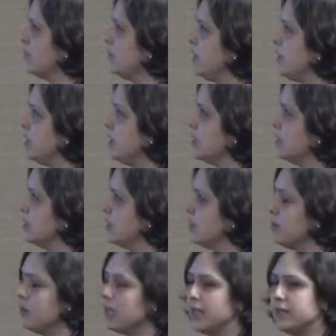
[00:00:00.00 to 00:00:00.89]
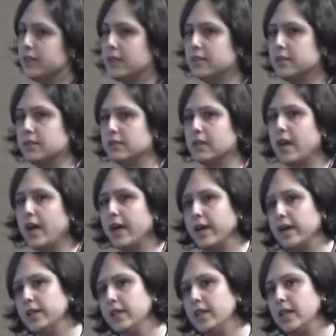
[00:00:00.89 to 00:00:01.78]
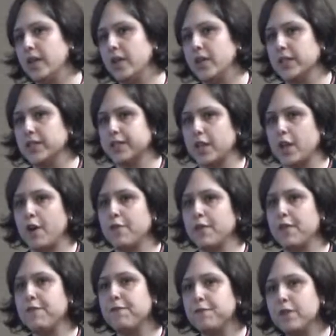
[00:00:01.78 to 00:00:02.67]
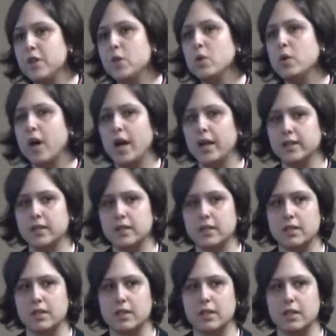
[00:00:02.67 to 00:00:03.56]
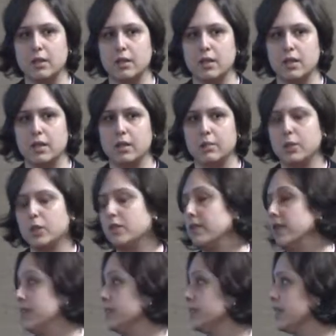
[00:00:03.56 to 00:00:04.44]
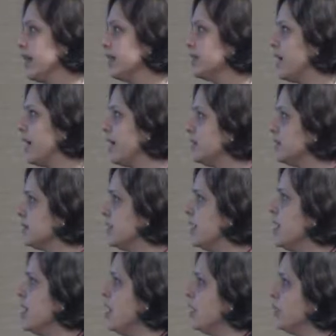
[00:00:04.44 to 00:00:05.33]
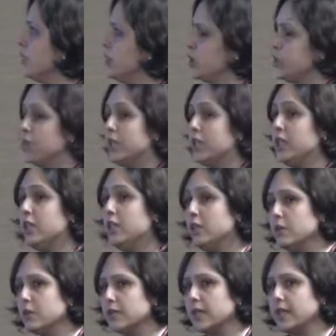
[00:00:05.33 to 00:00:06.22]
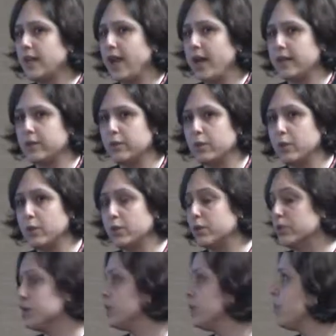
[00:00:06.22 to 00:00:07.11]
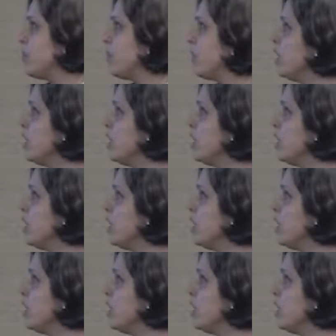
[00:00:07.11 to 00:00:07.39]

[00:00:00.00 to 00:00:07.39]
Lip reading: we simulated the ionic currents of a few other monovalent cations, which we knew that had to go through the pore.